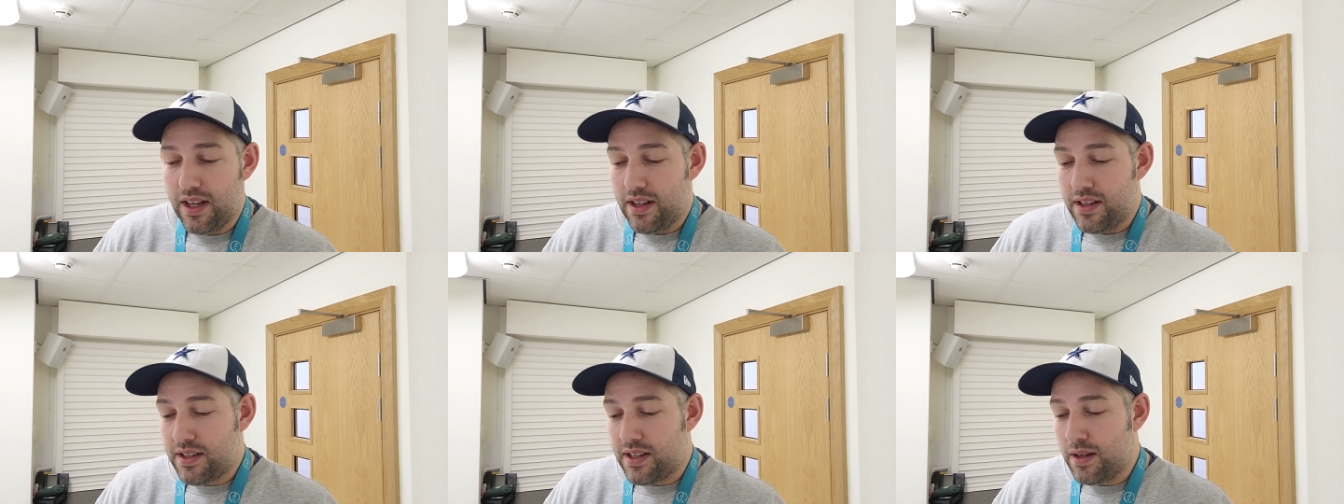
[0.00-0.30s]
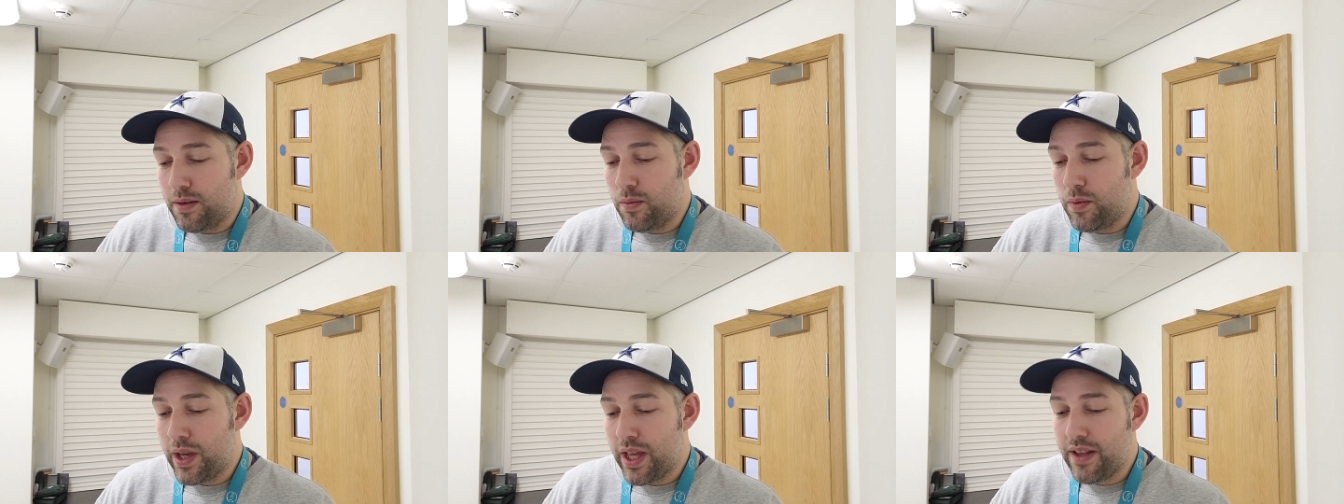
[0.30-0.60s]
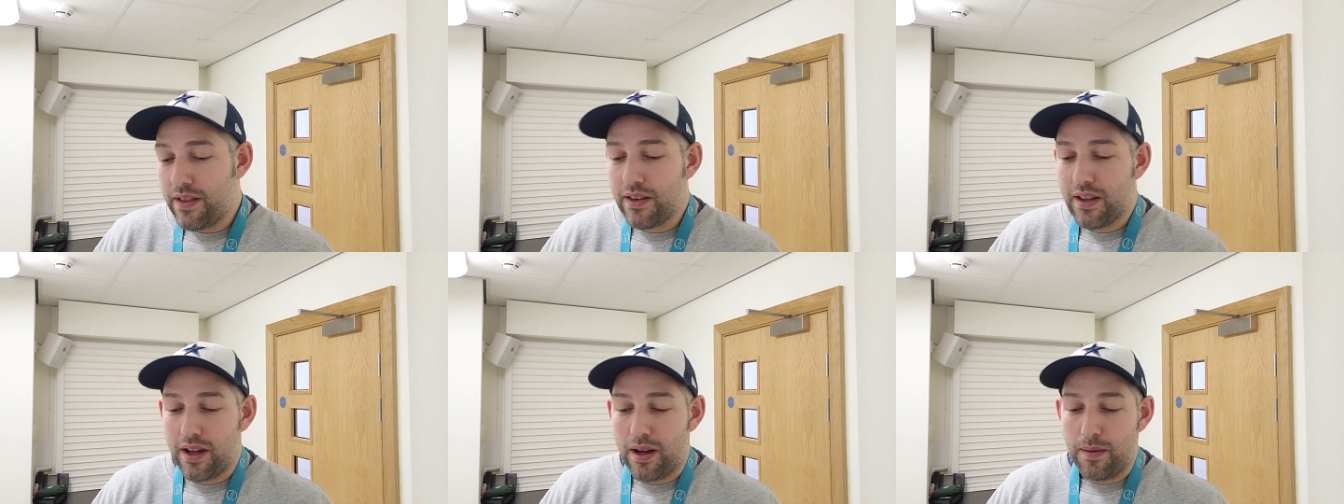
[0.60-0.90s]
So we
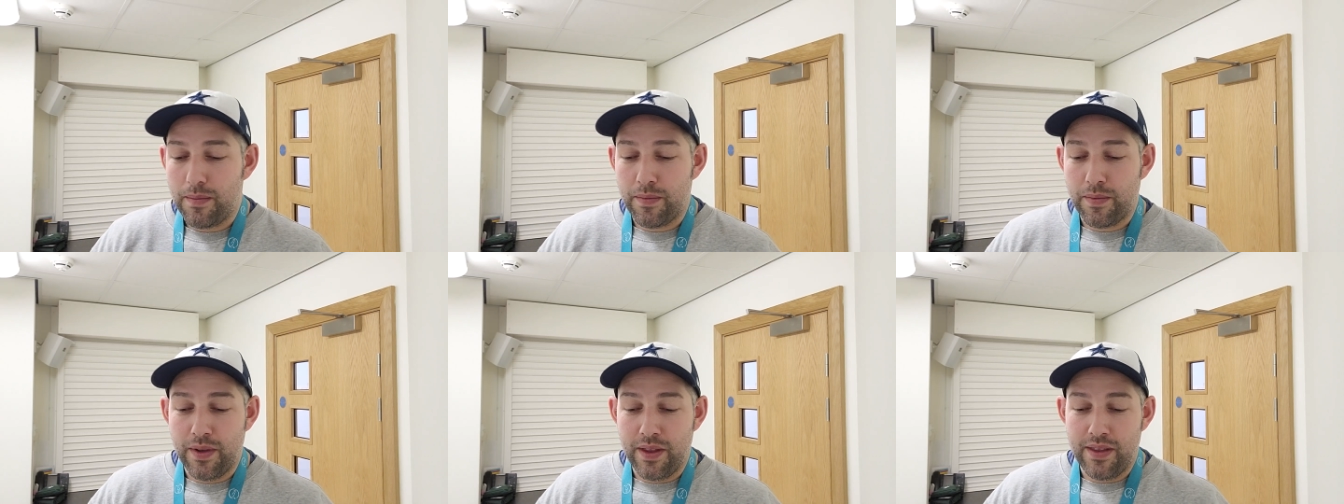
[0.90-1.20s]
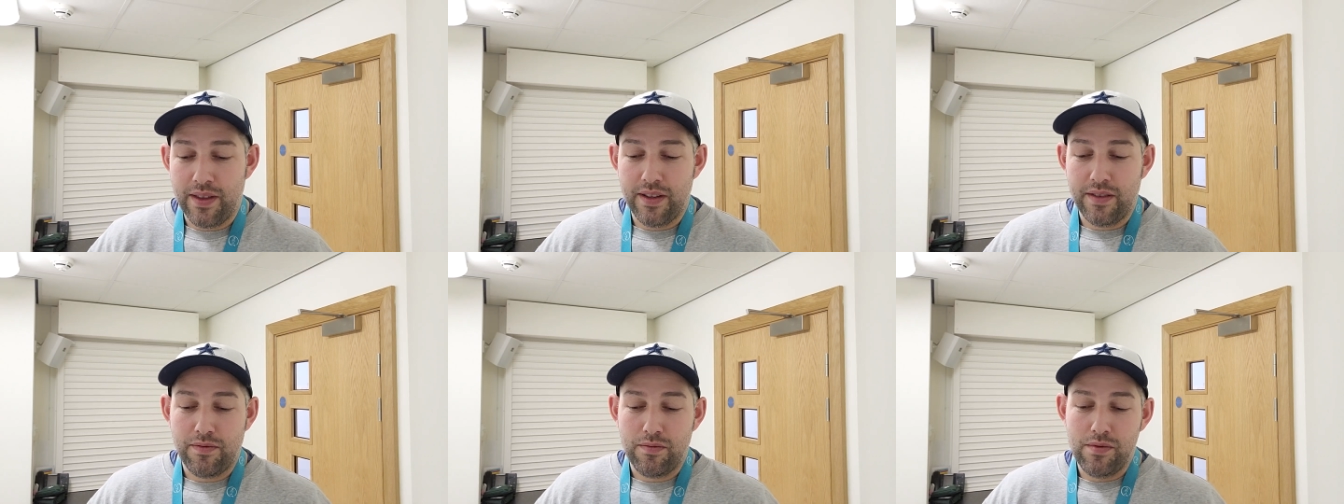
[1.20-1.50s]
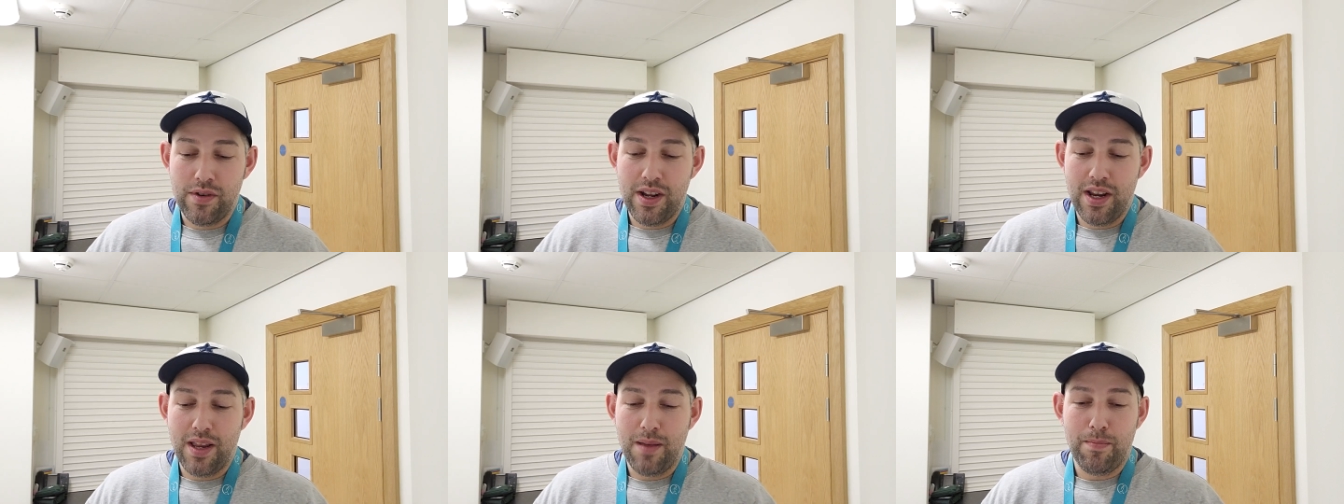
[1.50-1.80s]
end up in this
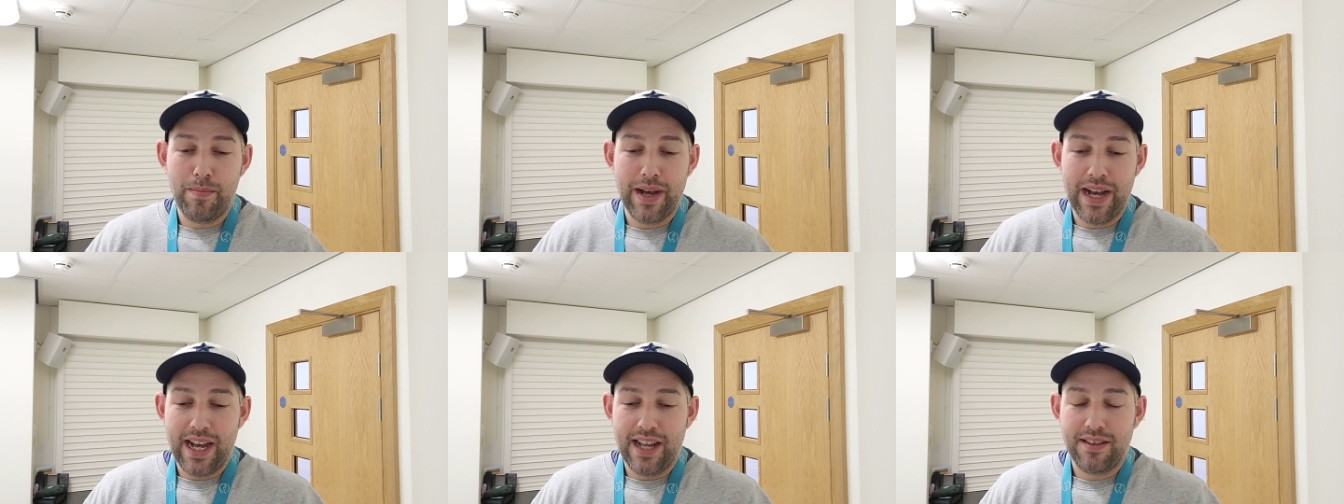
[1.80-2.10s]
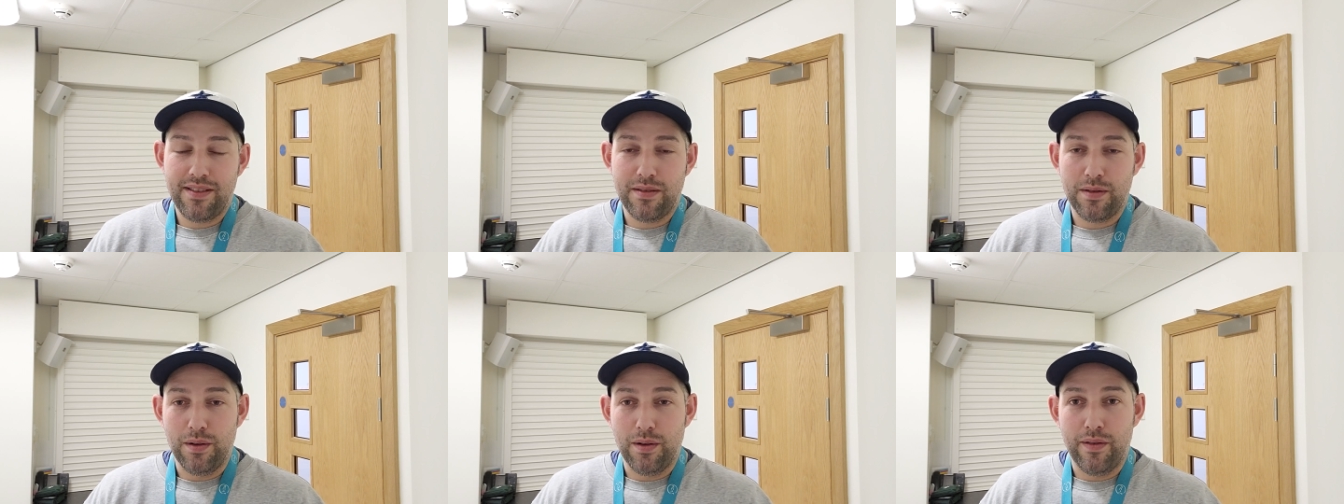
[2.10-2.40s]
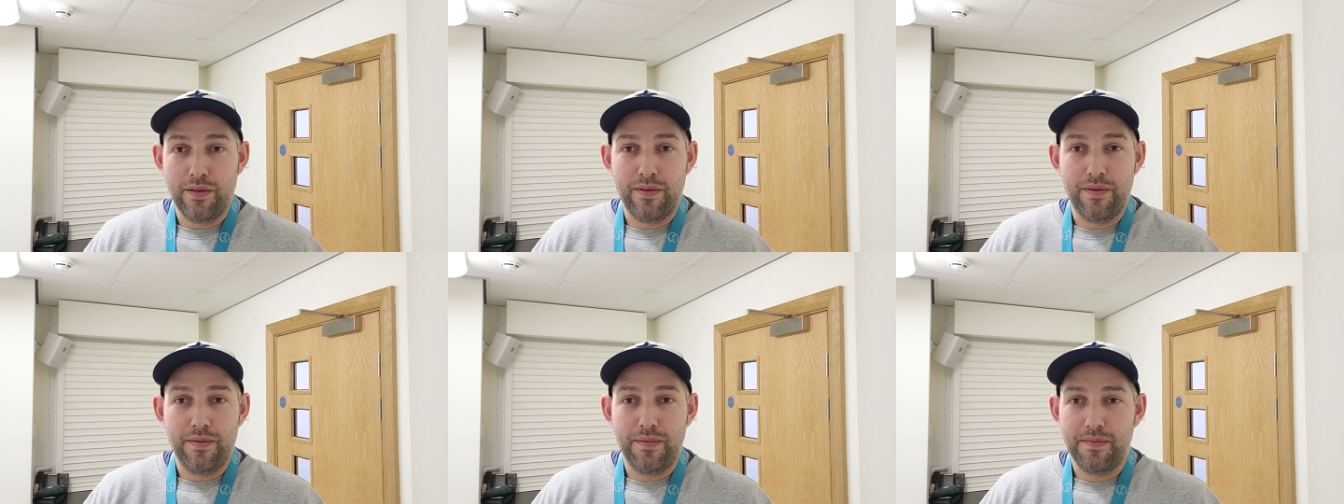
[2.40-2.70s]
really bad
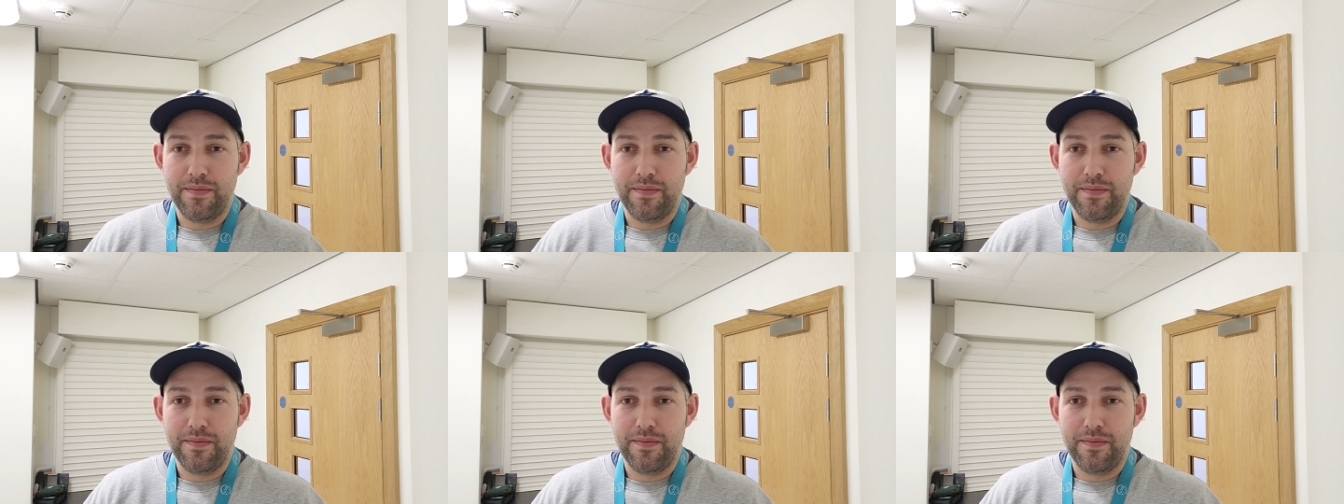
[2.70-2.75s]
sort of